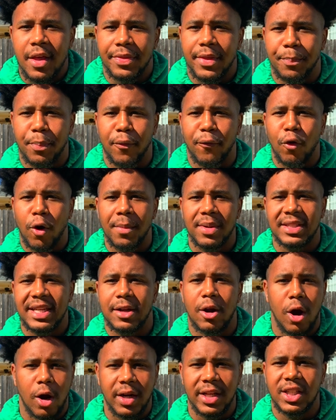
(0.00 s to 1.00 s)
The performance
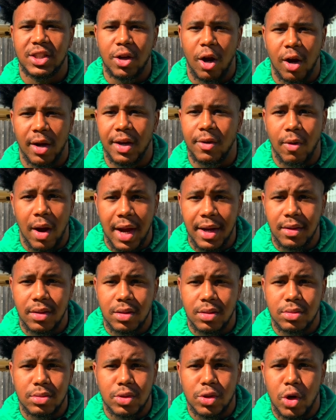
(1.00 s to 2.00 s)
had already started, right?
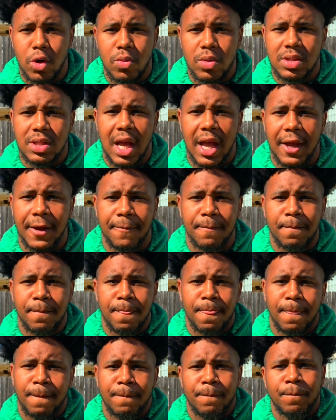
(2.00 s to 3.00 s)
So it was like,
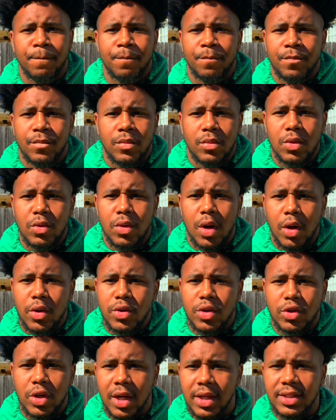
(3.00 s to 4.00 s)
you're
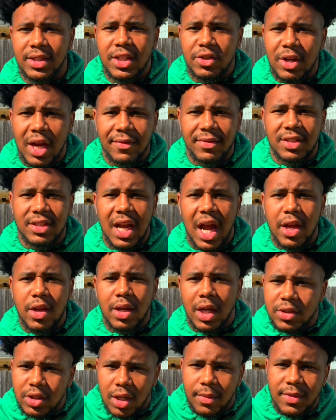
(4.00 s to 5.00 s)
just trying to see Travis Scott.
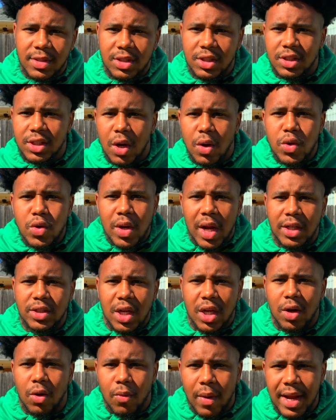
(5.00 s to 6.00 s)
You're not trying to miss the show. You're not
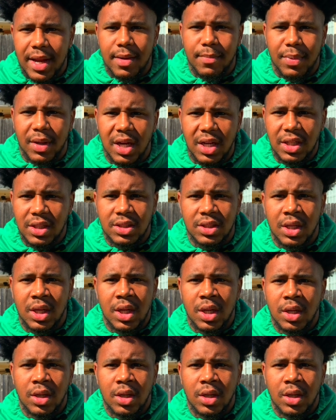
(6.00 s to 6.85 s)
trying to wait because